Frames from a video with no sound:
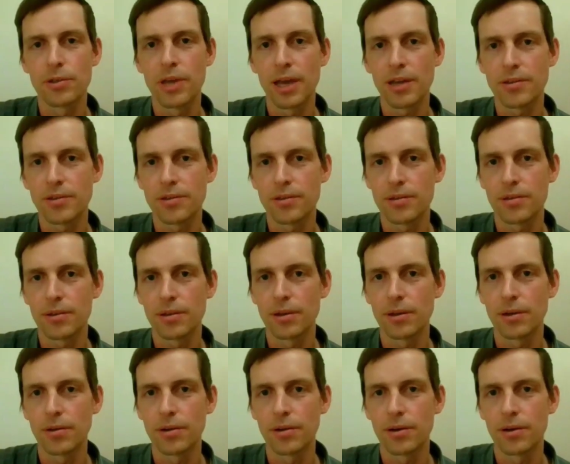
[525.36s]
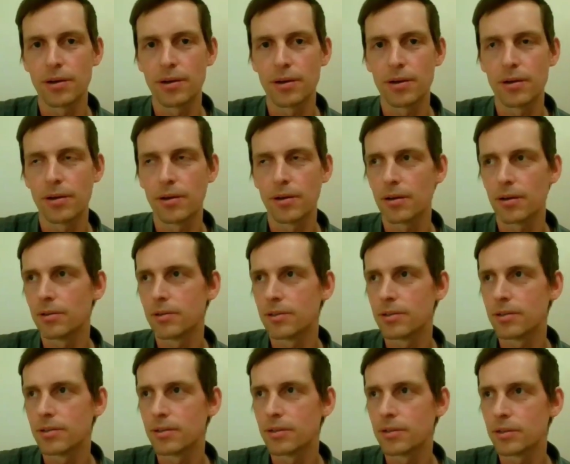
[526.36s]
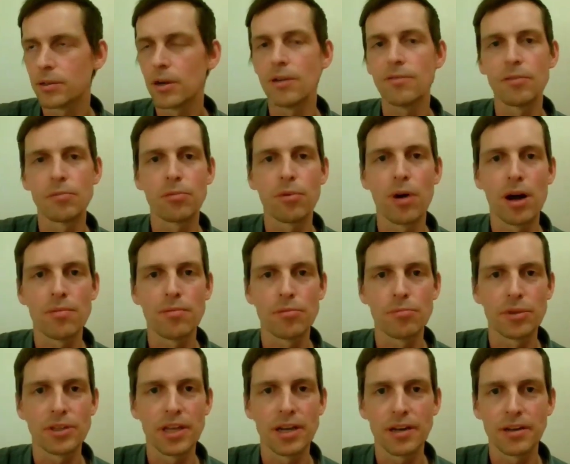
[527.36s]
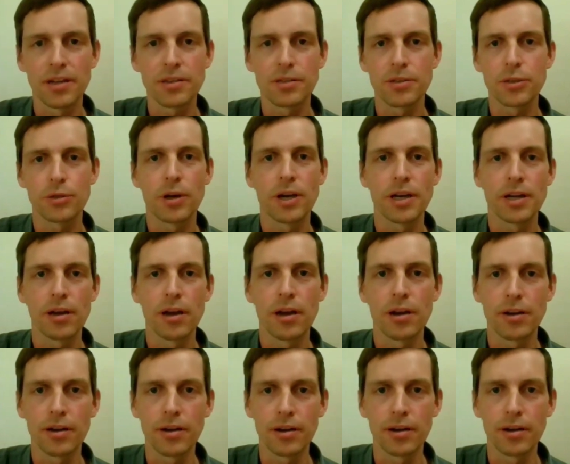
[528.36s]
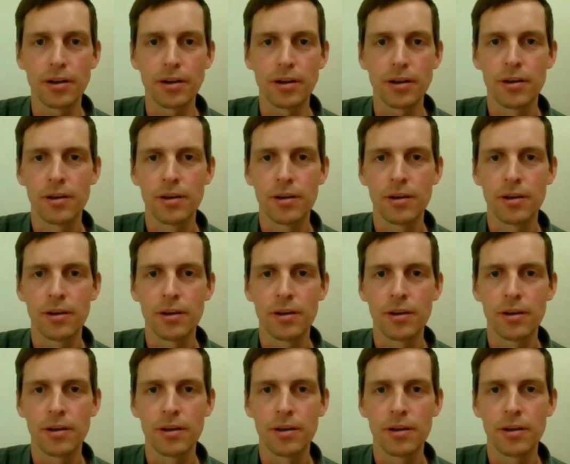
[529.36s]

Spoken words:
to get, to solve a problem, but then it doesn't try any harder.